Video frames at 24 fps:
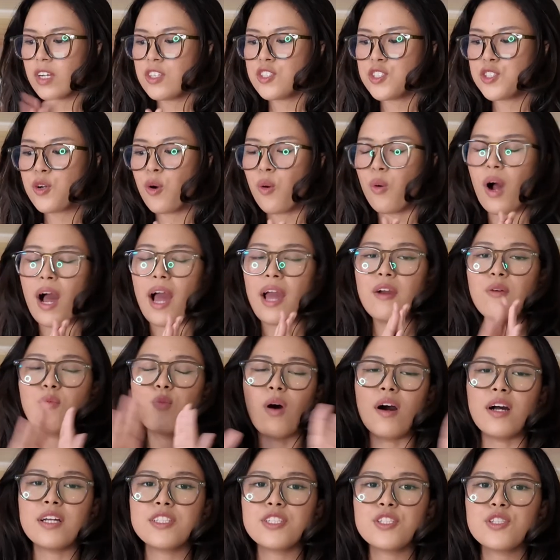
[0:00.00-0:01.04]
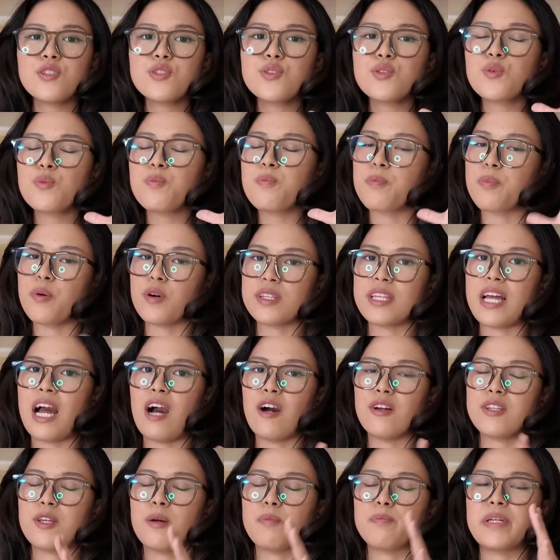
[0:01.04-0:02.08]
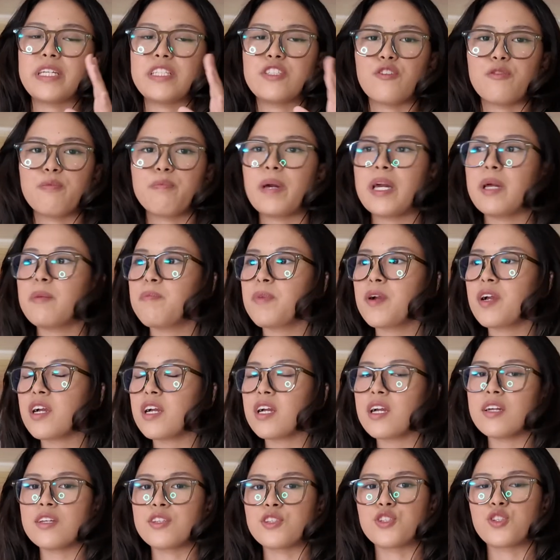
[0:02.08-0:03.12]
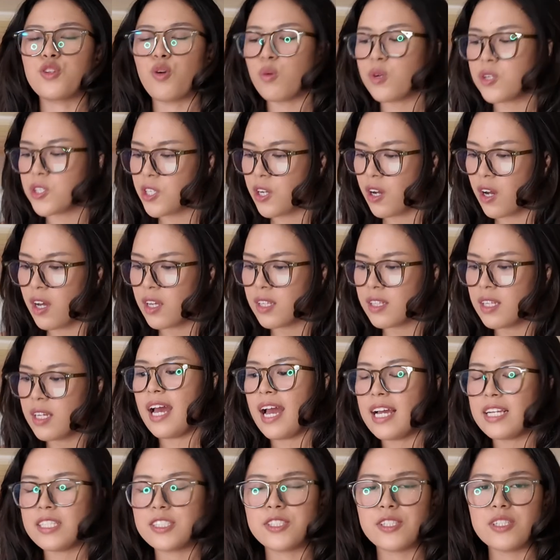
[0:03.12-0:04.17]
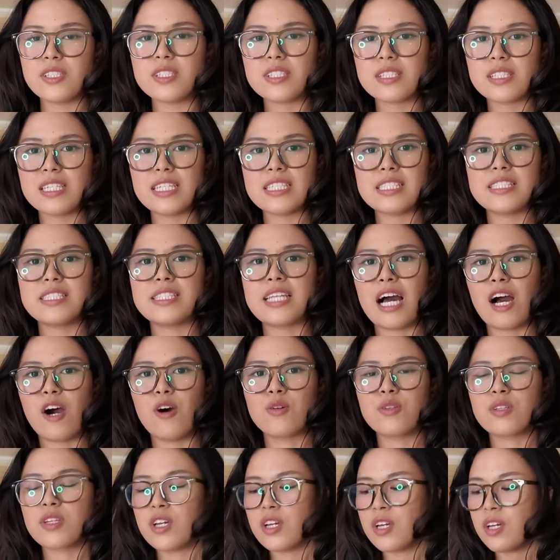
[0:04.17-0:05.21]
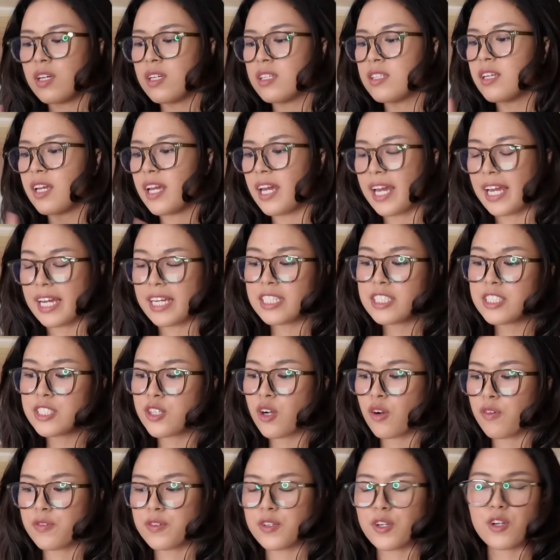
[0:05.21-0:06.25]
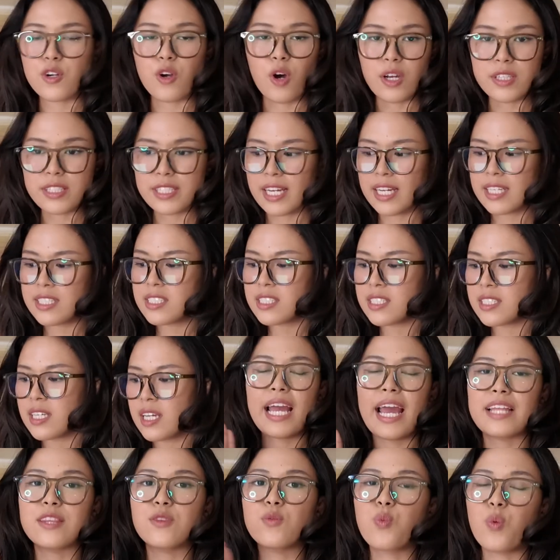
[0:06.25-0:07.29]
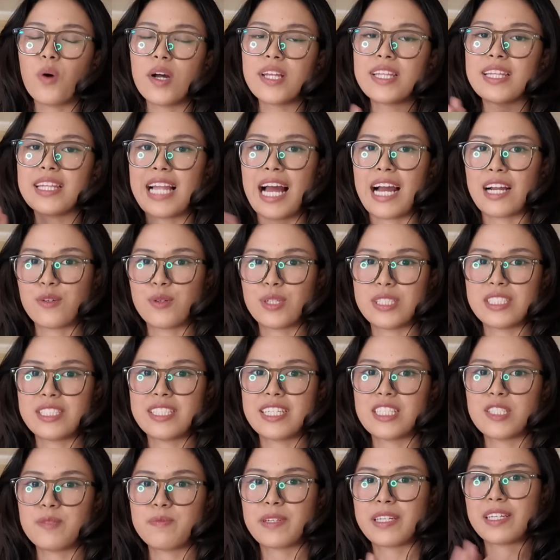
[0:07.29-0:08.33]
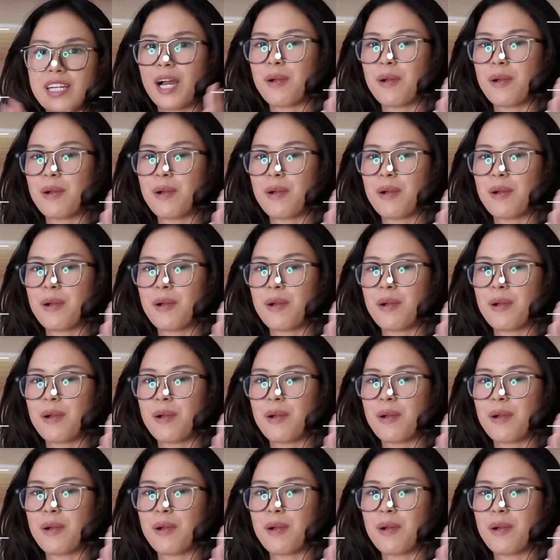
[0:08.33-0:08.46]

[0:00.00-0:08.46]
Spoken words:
So I want you to put out a piece of paper, Notion, and just list down the age of your audience and what language they speak.